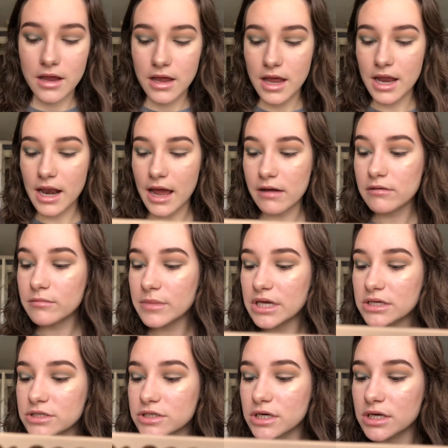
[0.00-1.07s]
And I will make
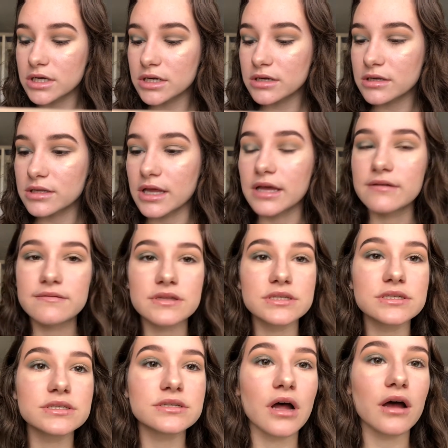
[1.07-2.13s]
sure that if
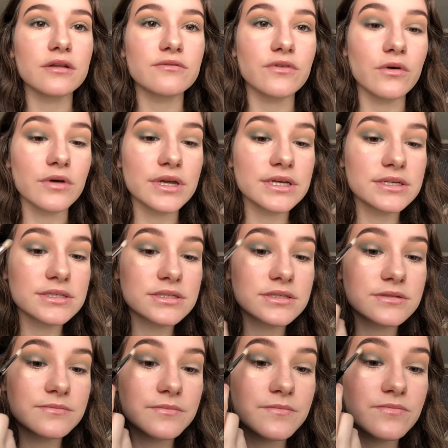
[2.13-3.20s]
this is not in focus,
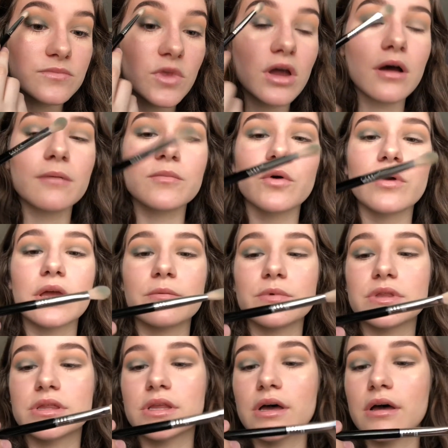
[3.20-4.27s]
I'm going in
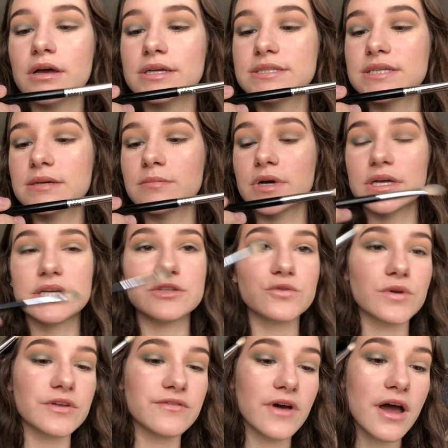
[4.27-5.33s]
with the Sigma
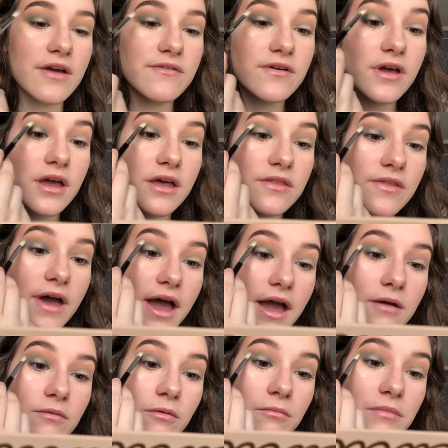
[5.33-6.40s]
E25, that
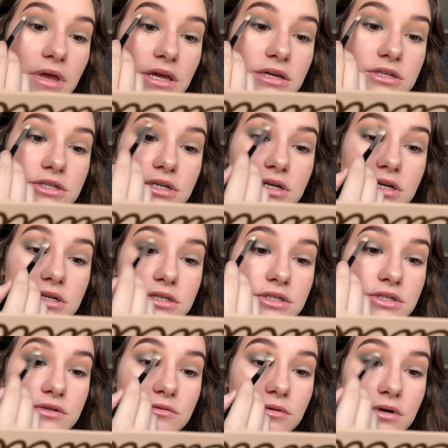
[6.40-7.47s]
I will make sure
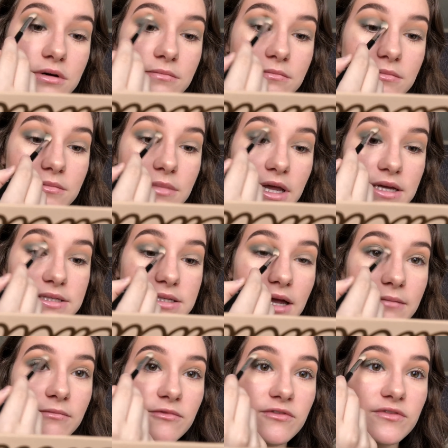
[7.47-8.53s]
to next
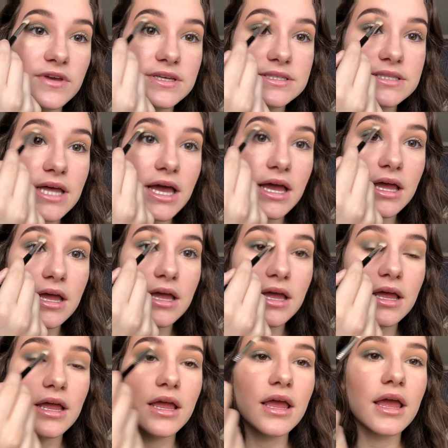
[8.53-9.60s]
time fix that
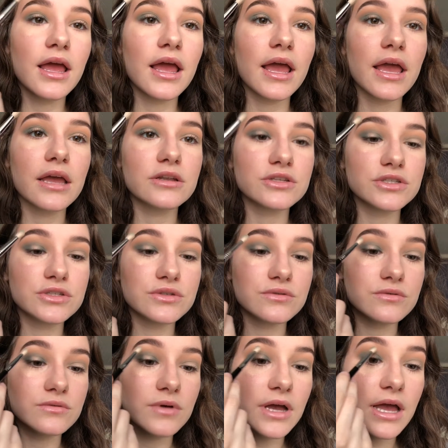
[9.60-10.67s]
and
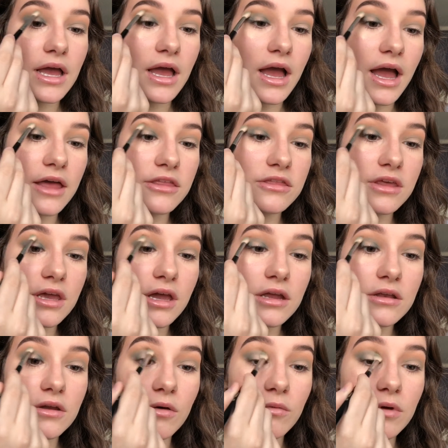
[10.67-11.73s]
do I think I
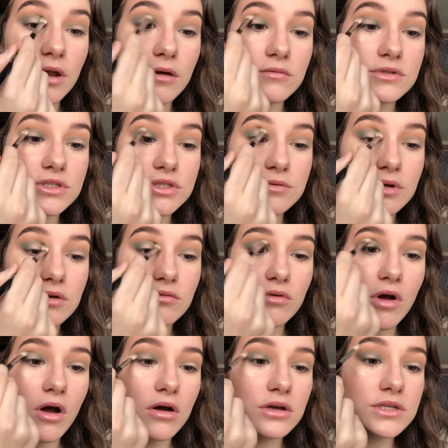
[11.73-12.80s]
know what I was doing
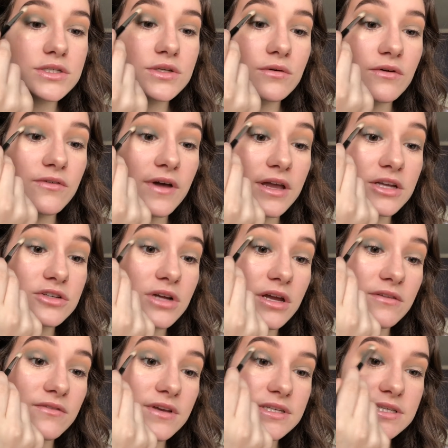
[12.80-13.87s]
wrong. So if I could try
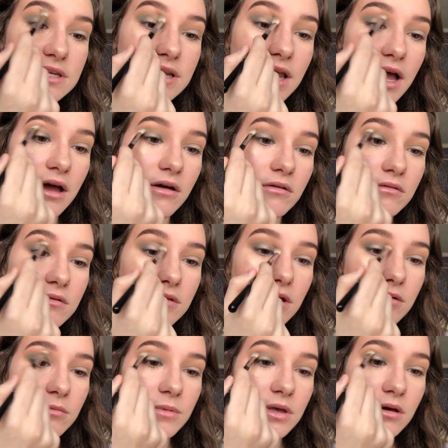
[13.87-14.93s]
and fix it now,
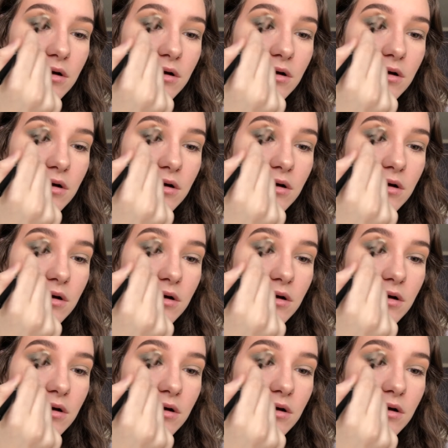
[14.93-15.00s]
that would be